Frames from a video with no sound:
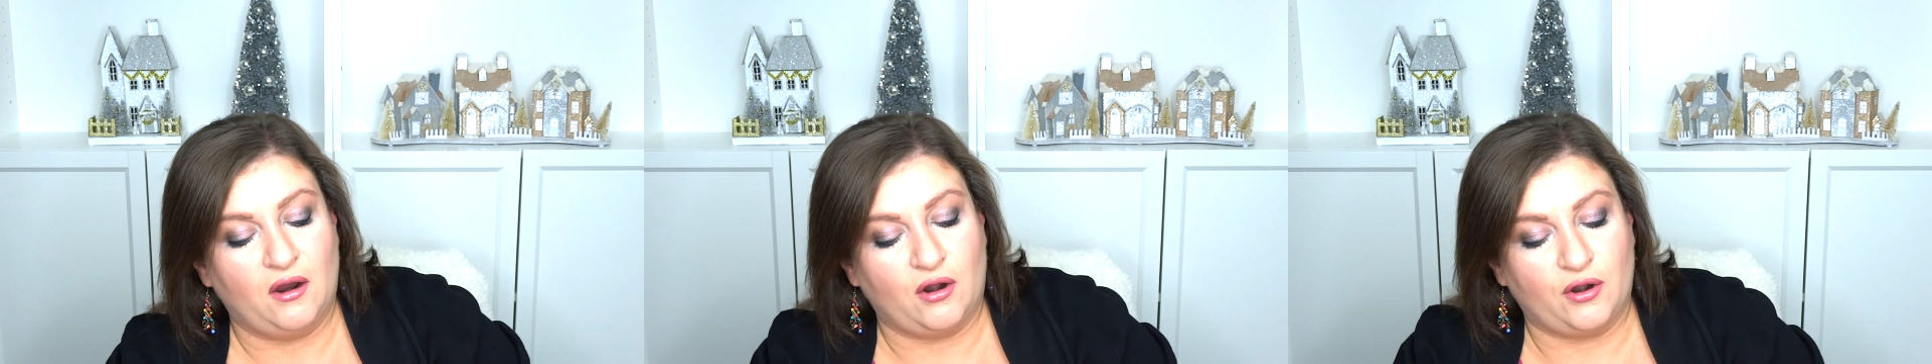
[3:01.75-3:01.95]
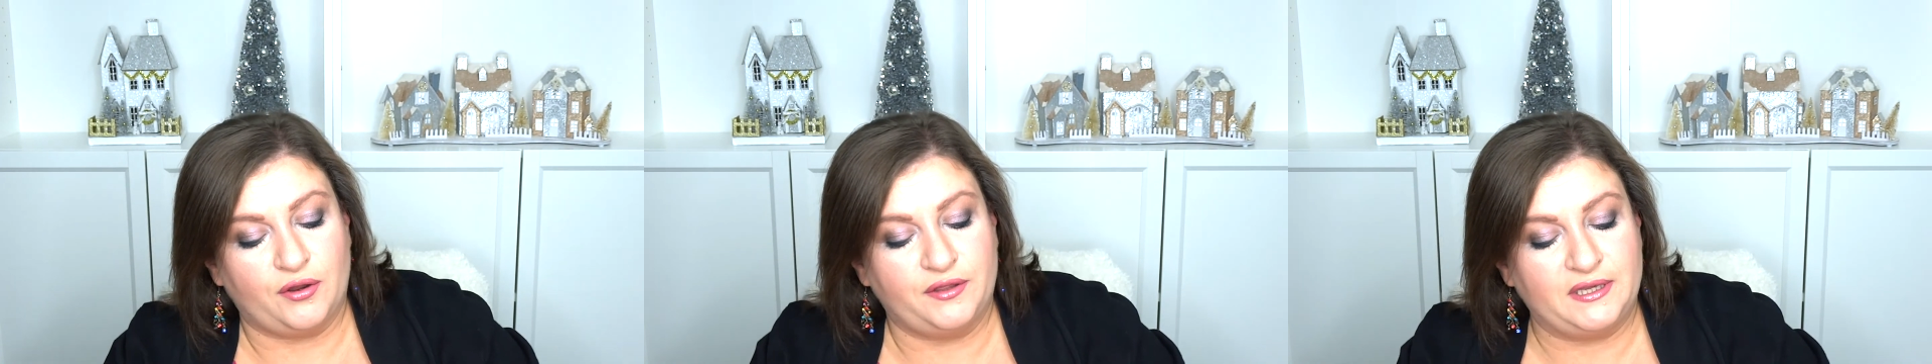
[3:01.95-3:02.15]

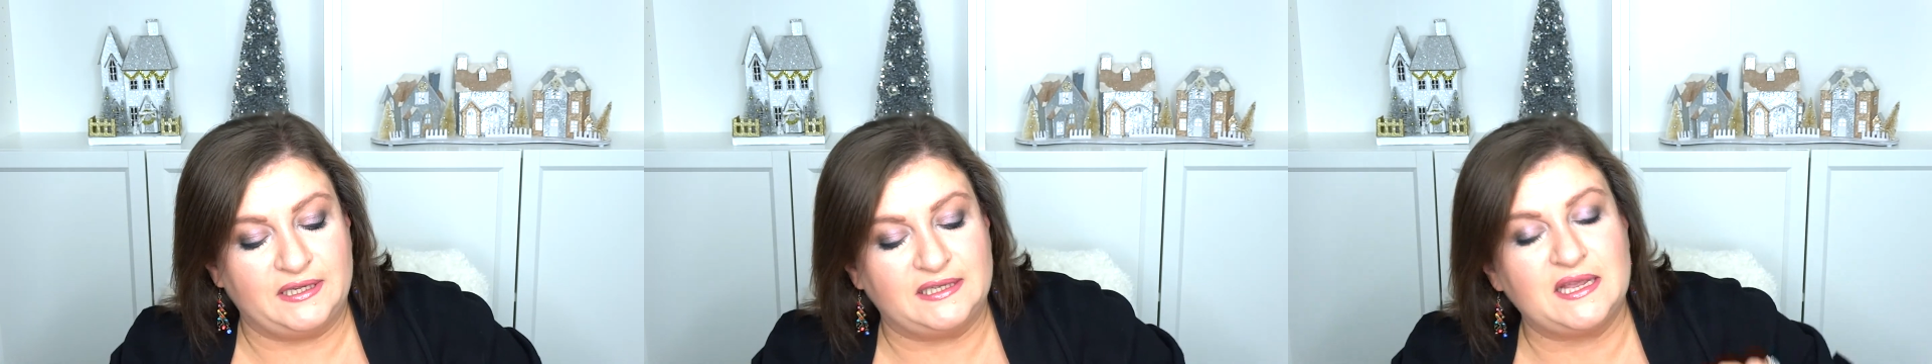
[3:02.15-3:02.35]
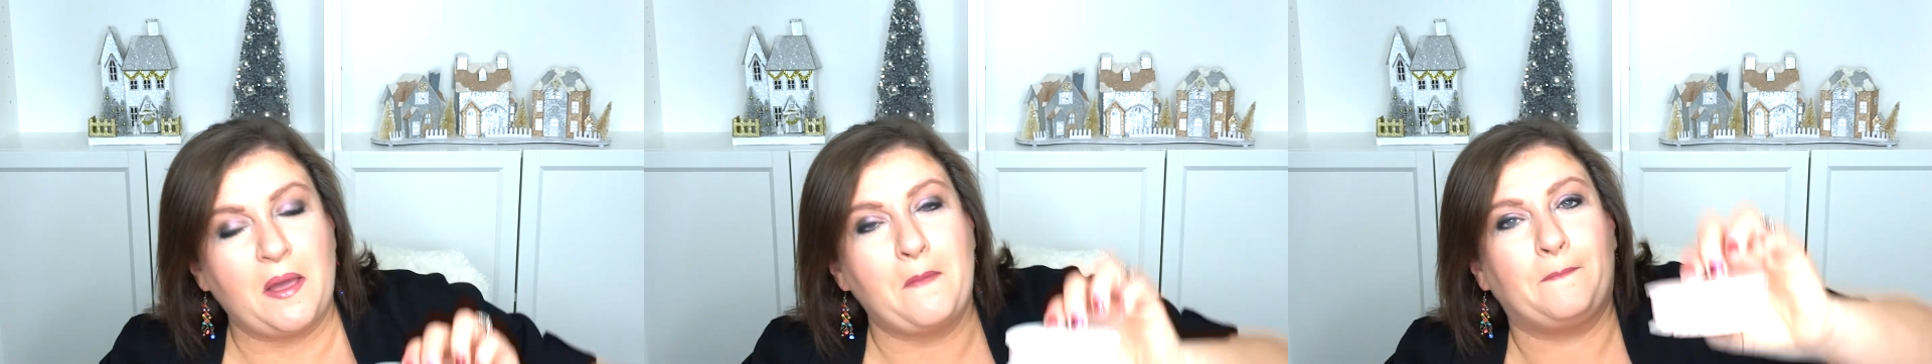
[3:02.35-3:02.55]
are
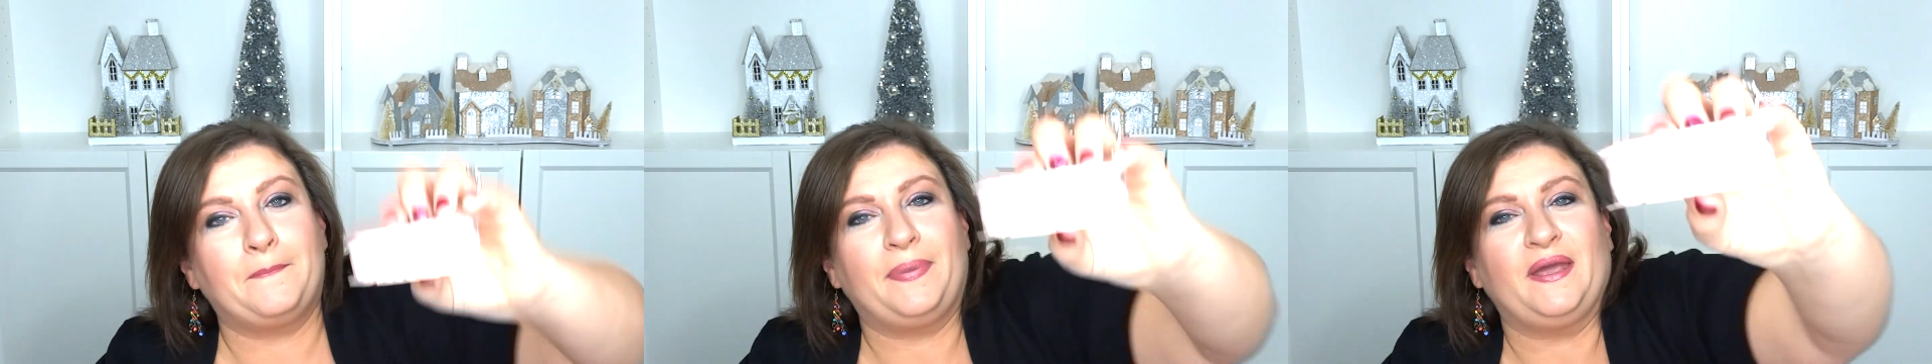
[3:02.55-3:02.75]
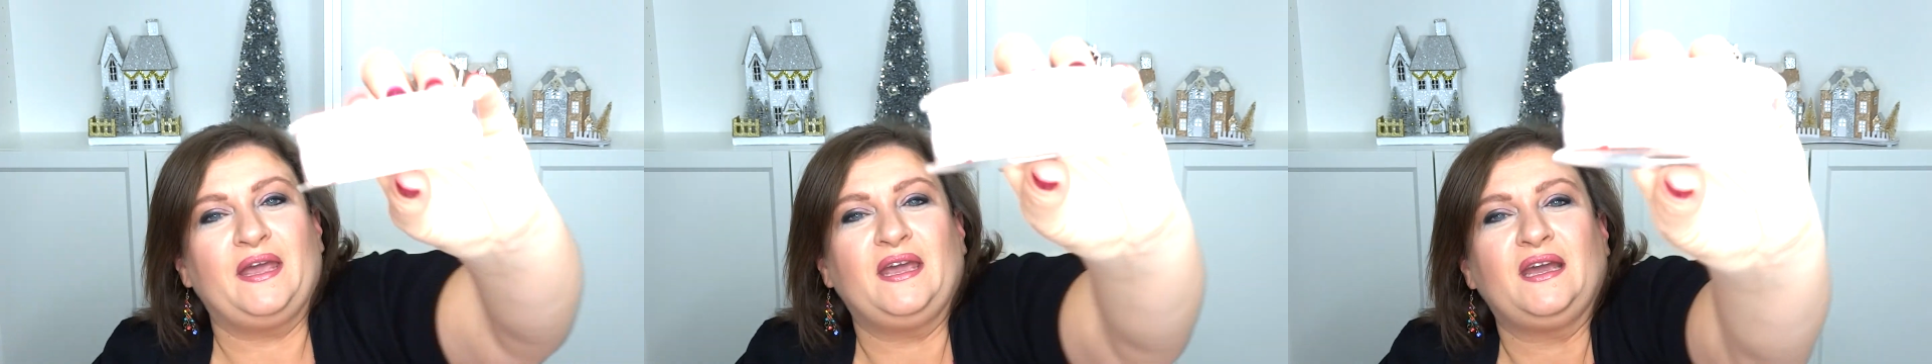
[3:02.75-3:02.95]
these
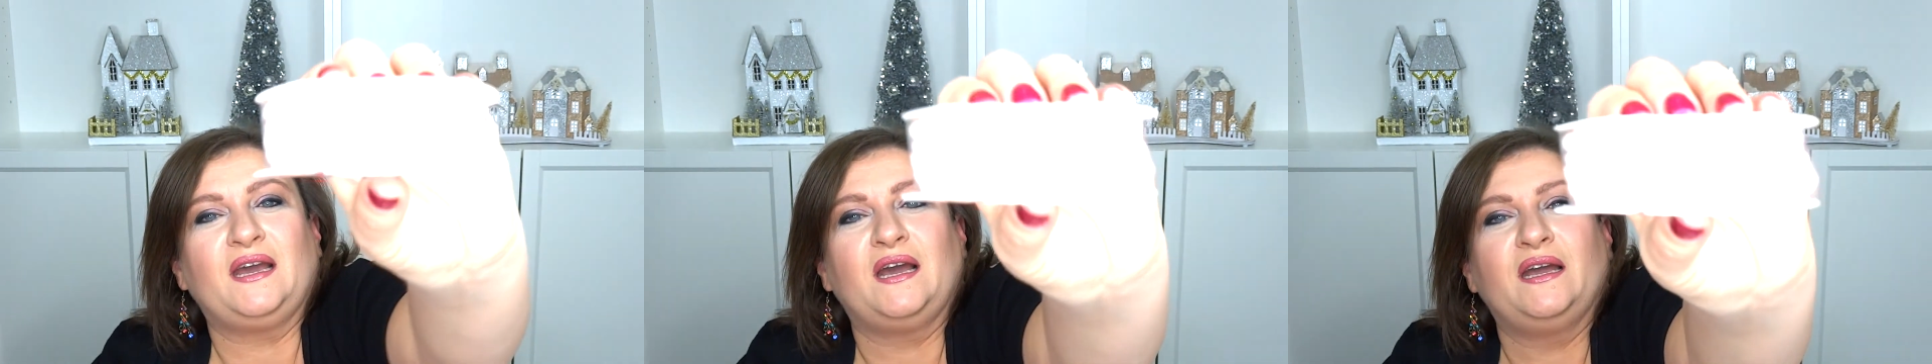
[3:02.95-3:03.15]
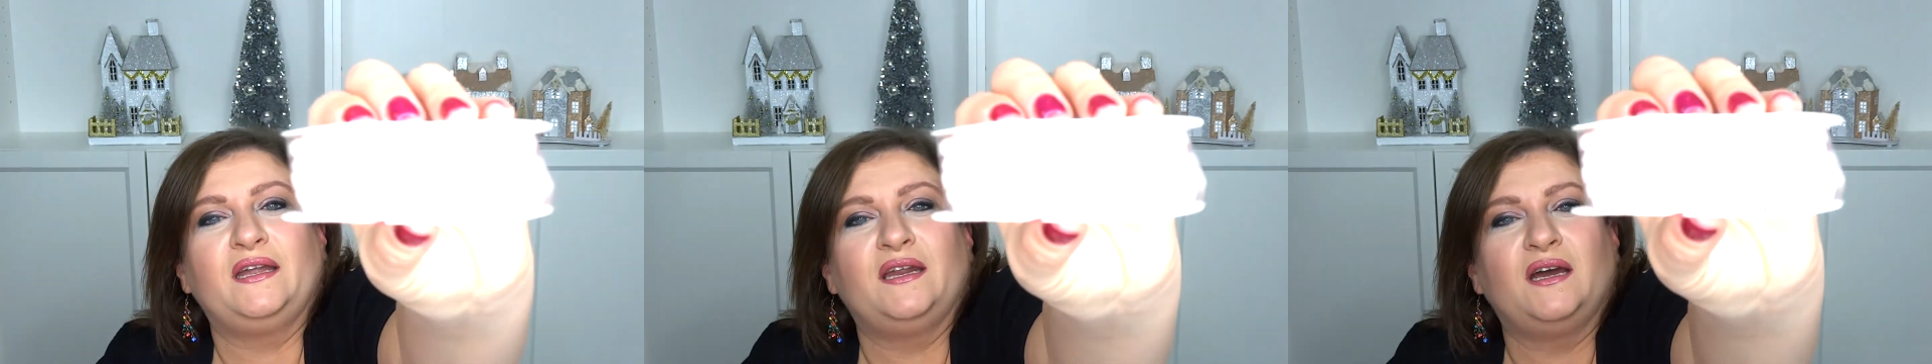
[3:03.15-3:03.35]
pink
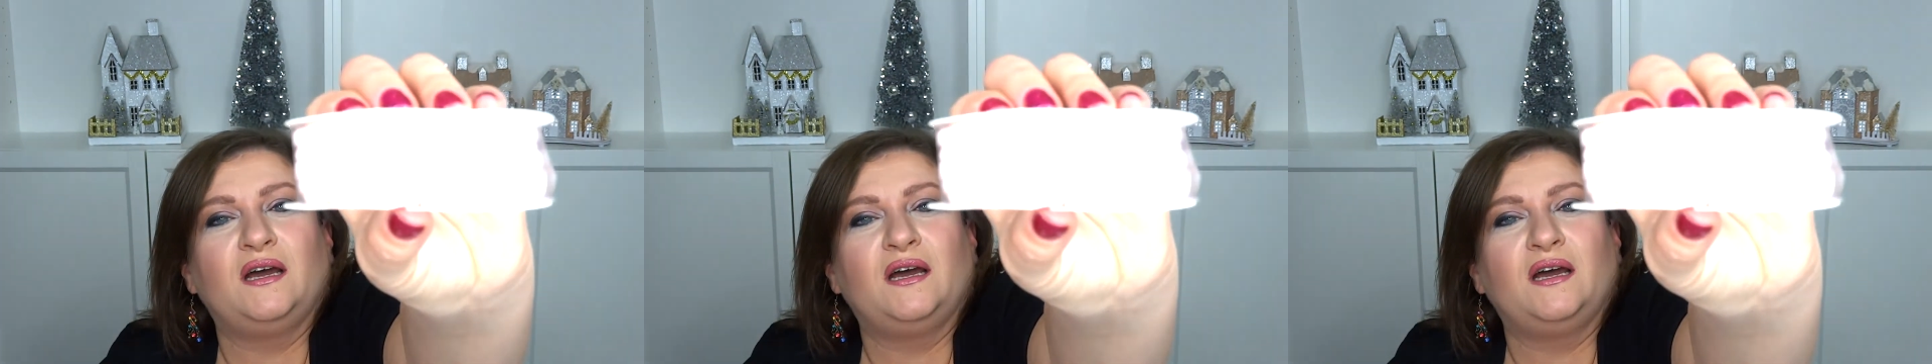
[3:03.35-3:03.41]
kind